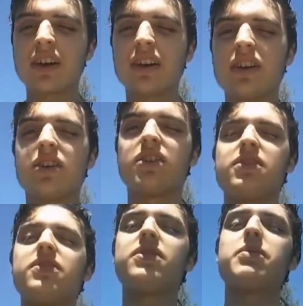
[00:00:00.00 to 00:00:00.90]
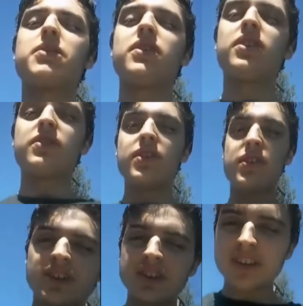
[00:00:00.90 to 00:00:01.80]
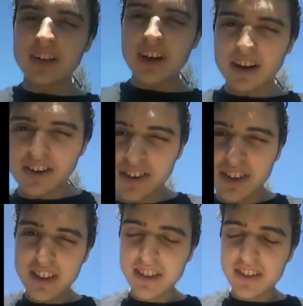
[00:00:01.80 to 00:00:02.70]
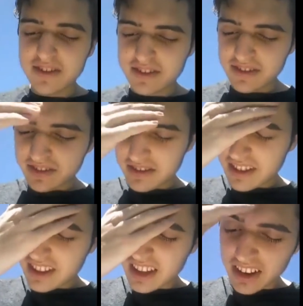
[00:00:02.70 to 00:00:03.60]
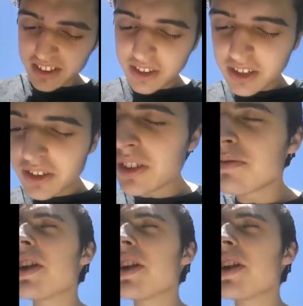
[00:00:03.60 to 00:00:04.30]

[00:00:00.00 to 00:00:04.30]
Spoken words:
of my favorite movies. Now, I was going to do a